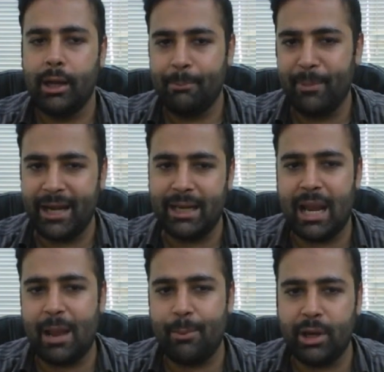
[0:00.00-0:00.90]
media
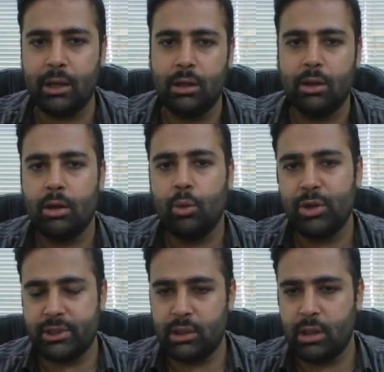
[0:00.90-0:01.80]
library
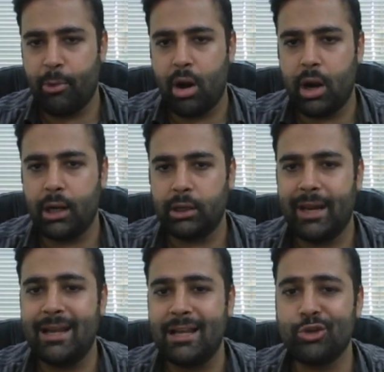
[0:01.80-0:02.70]
which is in the product.
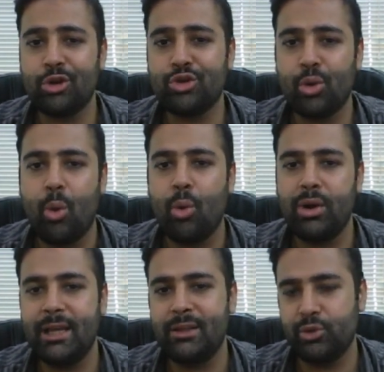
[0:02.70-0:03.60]
It does not show
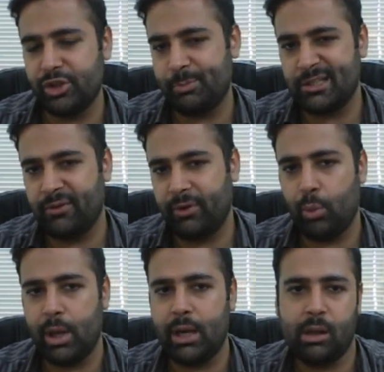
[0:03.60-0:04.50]
only those specific
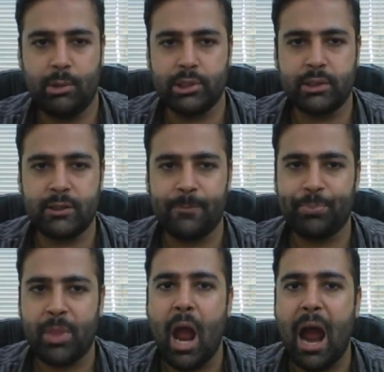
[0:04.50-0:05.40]
variant images.
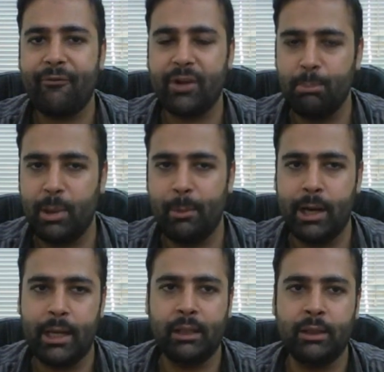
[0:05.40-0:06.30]
After
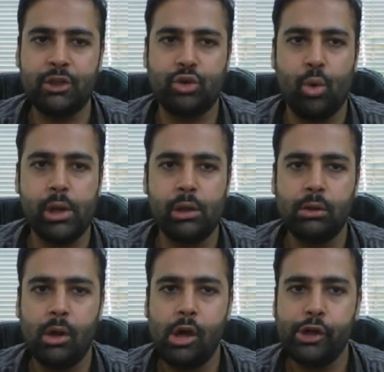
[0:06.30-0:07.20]
implementing this tutorial,
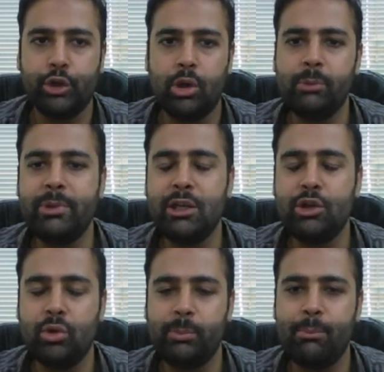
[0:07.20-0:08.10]
you
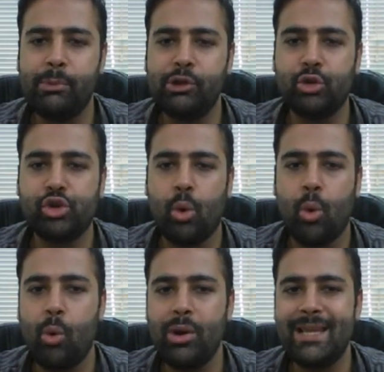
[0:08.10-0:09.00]
will be able to show
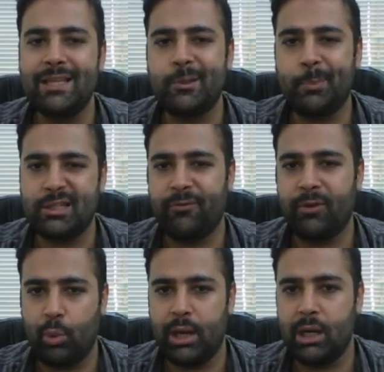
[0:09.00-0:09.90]
only
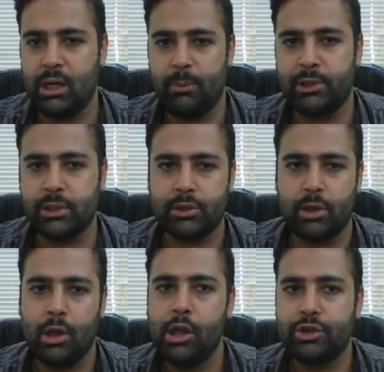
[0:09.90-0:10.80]
specific variant images.
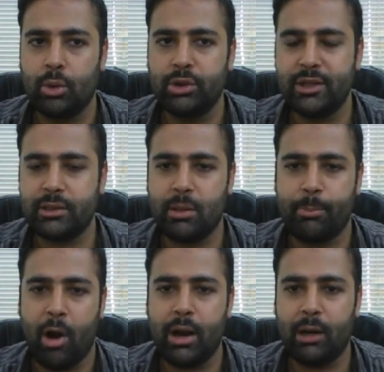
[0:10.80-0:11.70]
So this is the
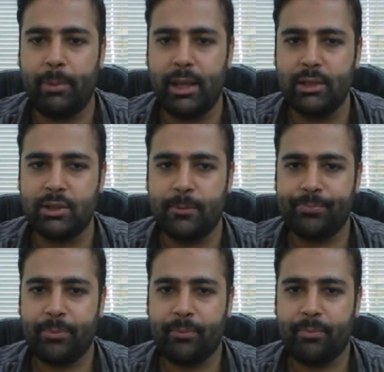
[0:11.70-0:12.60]
product page.
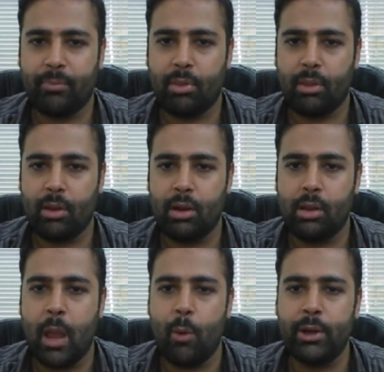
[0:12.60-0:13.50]

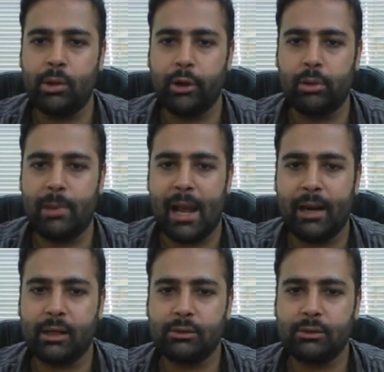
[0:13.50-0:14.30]
Now when you click on black,